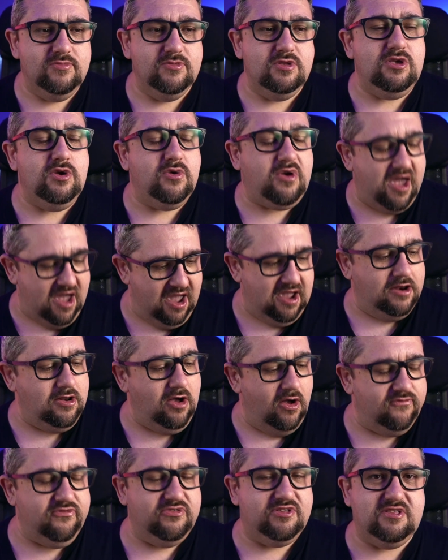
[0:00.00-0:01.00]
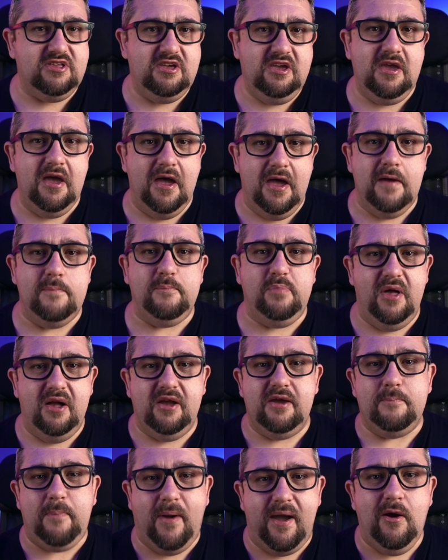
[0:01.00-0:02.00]
You can obviously plug
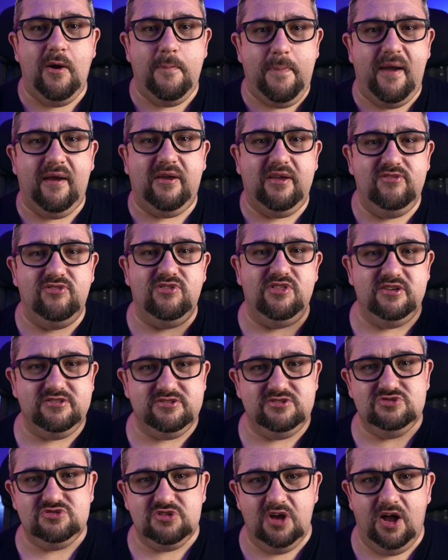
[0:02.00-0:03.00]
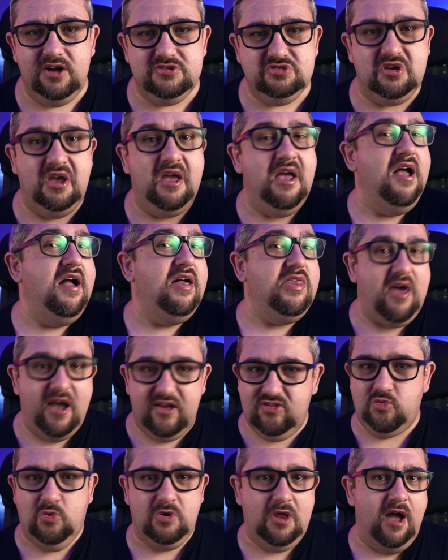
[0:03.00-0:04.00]
a power pack into this and charge it.
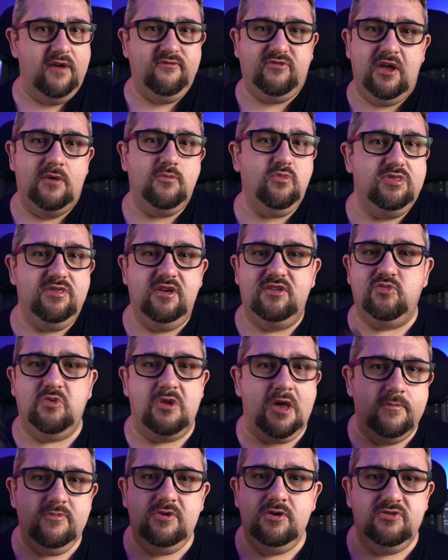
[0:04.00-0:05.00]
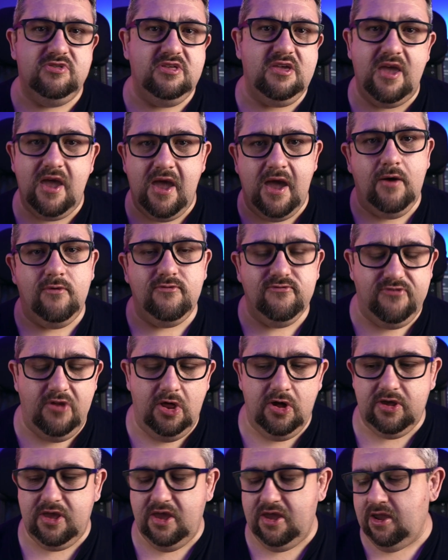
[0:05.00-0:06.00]
That's what I've done with this when I'm using it out
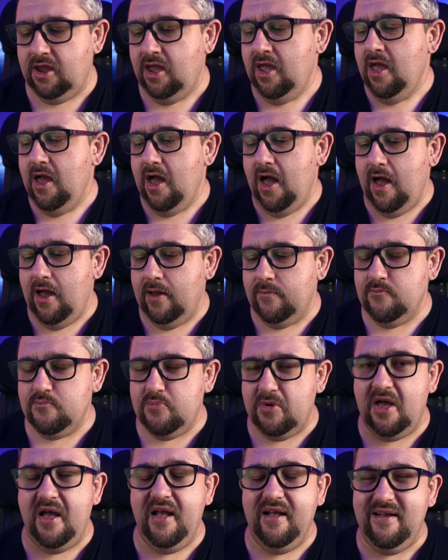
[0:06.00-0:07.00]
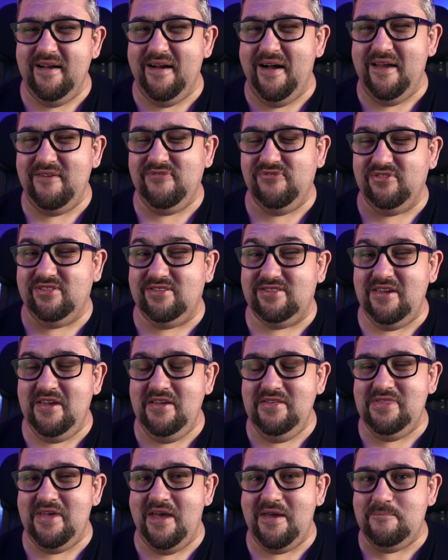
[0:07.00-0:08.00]
vlogging. But I foresee
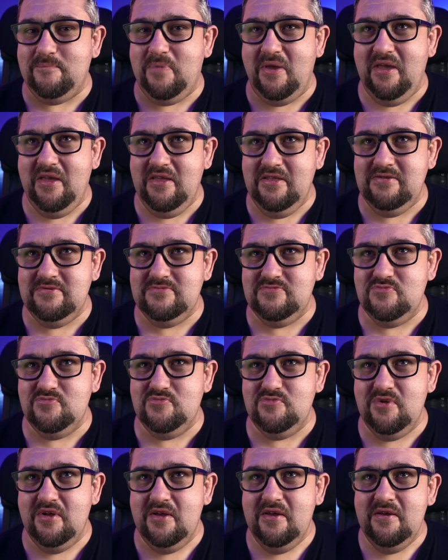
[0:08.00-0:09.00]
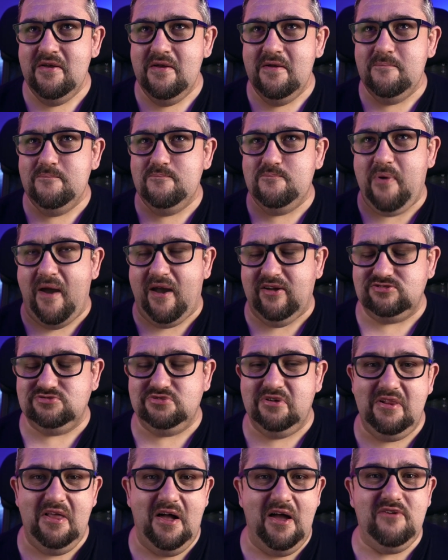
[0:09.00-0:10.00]
there being
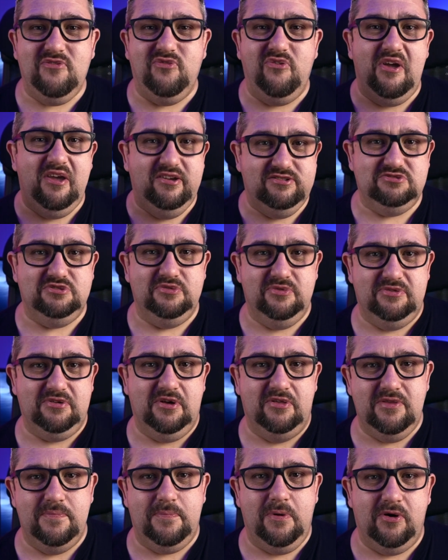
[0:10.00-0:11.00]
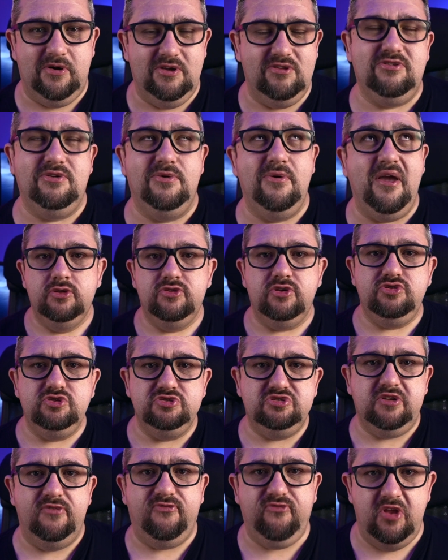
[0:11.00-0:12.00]
battery life issues on the Pocket 2. So
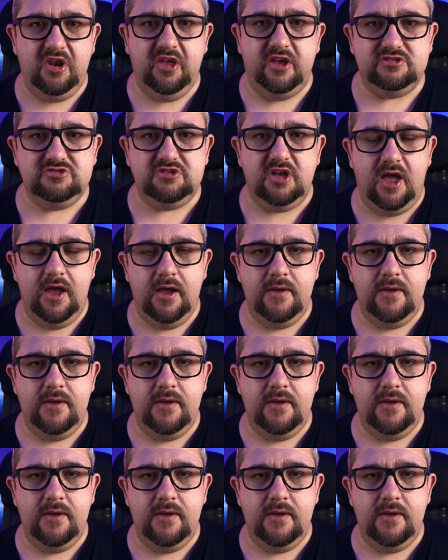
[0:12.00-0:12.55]
just to finish,